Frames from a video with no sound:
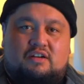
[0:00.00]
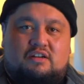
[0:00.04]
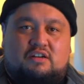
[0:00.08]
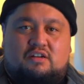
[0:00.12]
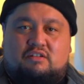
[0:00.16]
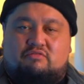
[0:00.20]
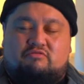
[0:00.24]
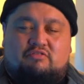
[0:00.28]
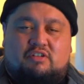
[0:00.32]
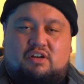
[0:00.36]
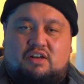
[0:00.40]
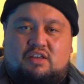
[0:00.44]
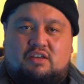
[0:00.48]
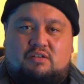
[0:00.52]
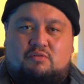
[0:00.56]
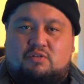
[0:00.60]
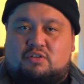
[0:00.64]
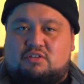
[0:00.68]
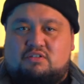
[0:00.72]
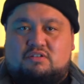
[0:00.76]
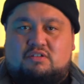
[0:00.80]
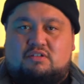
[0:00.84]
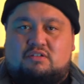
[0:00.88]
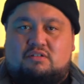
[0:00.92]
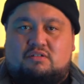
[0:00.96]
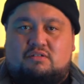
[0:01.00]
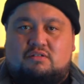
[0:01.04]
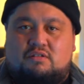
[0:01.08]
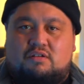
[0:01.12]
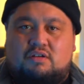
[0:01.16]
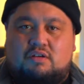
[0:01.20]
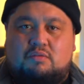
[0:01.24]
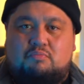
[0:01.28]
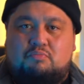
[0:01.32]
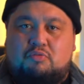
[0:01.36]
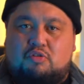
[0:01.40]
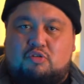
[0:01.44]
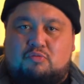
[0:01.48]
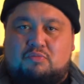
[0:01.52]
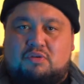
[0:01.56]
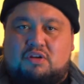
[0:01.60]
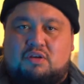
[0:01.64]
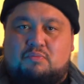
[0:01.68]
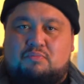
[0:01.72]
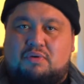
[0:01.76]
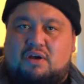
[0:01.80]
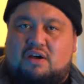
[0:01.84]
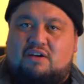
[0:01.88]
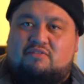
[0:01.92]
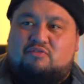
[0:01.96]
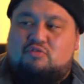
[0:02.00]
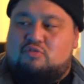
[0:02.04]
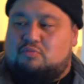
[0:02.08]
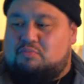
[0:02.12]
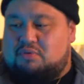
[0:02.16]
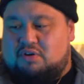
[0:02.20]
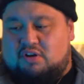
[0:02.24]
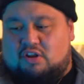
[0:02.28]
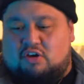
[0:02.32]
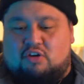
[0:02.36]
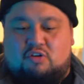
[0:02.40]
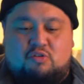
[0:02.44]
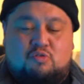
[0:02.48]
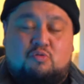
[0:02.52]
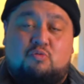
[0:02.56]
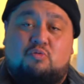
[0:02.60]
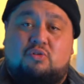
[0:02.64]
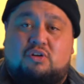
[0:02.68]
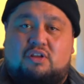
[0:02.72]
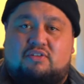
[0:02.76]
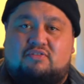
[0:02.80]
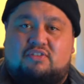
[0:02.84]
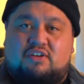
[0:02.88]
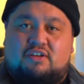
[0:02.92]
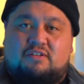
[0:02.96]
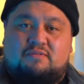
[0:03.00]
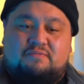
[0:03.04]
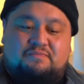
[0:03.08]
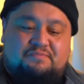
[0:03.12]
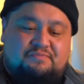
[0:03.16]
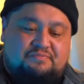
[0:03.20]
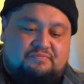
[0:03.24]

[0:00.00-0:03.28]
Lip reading: didn't really want to boom it above or below or whatever.